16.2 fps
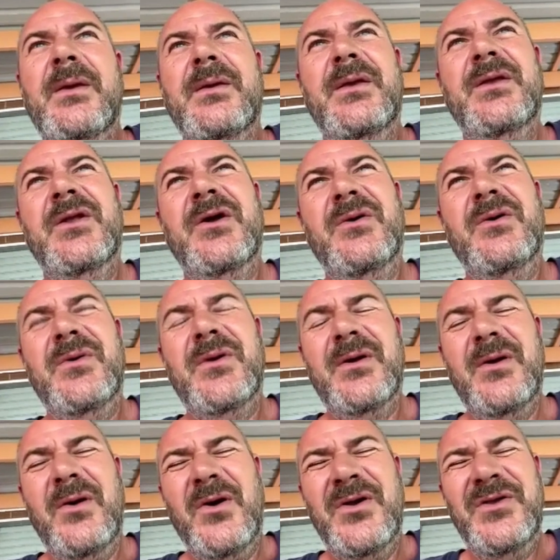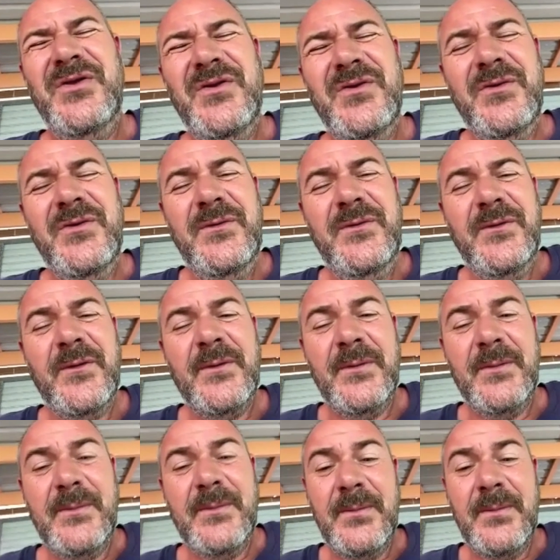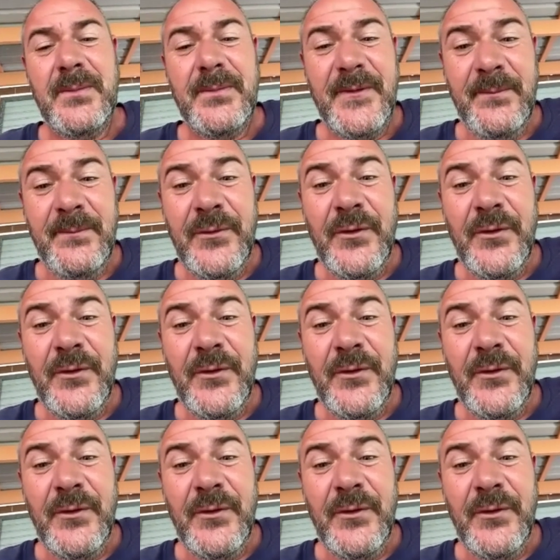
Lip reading: I use some